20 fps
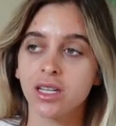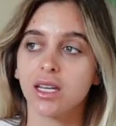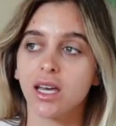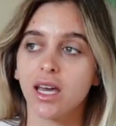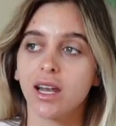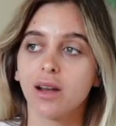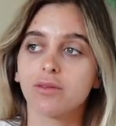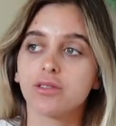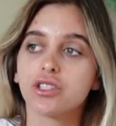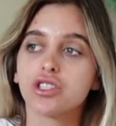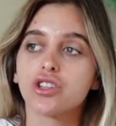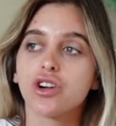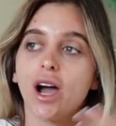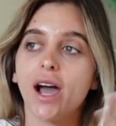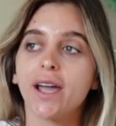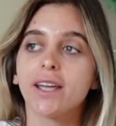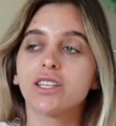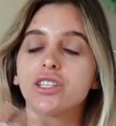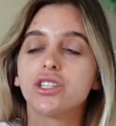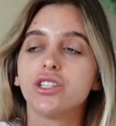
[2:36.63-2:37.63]
and I was
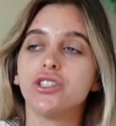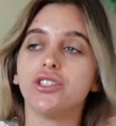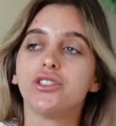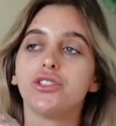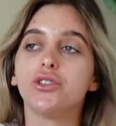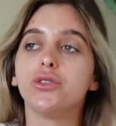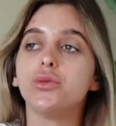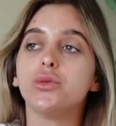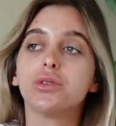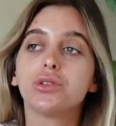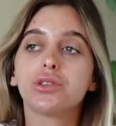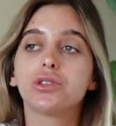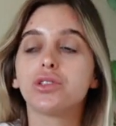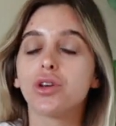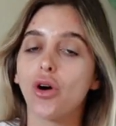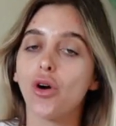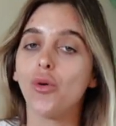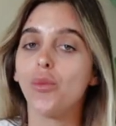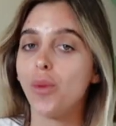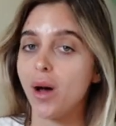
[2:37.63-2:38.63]
trying to do
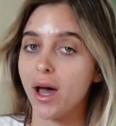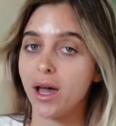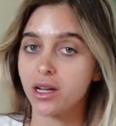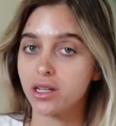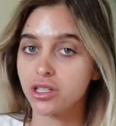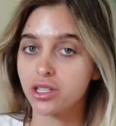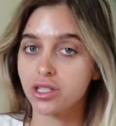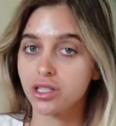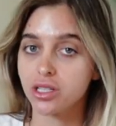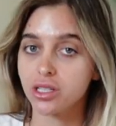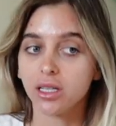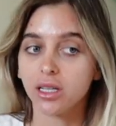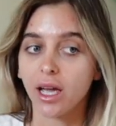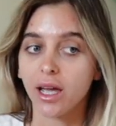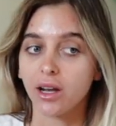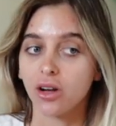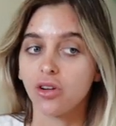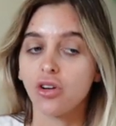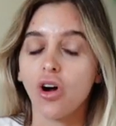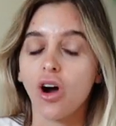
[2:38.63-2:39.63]
so much
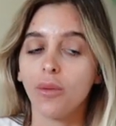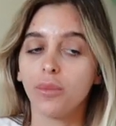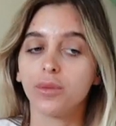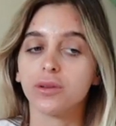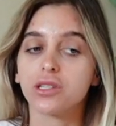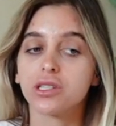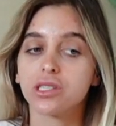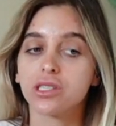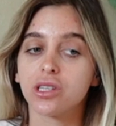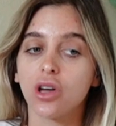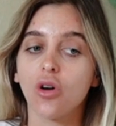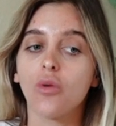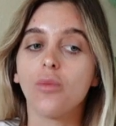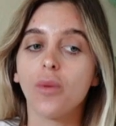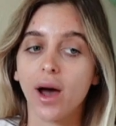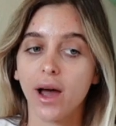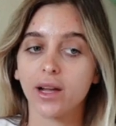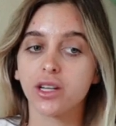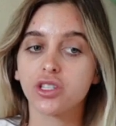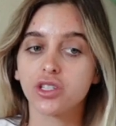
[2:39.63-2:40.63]
and accomplish so
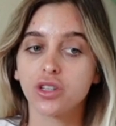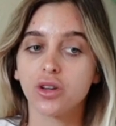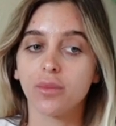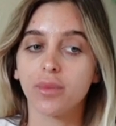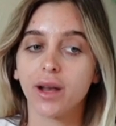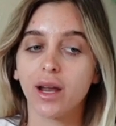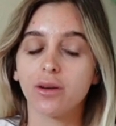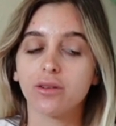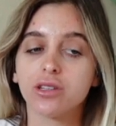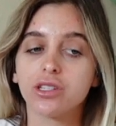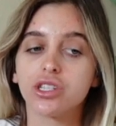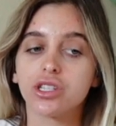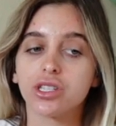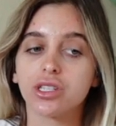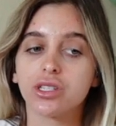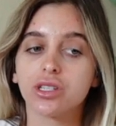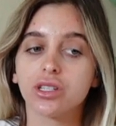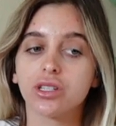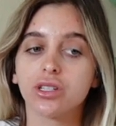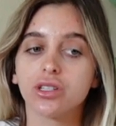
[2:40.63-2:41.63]
much, but I was
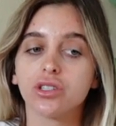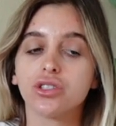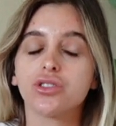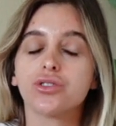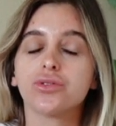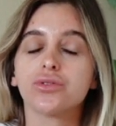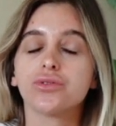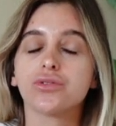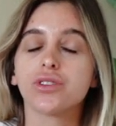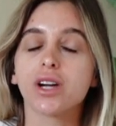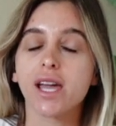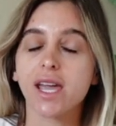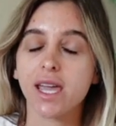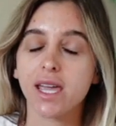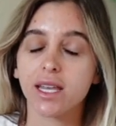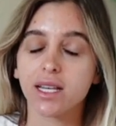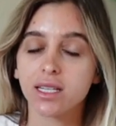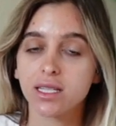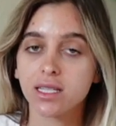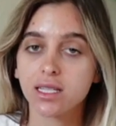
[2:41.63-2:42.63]
just
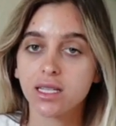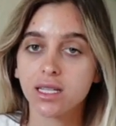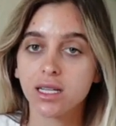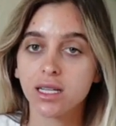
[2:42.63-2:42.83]
drained,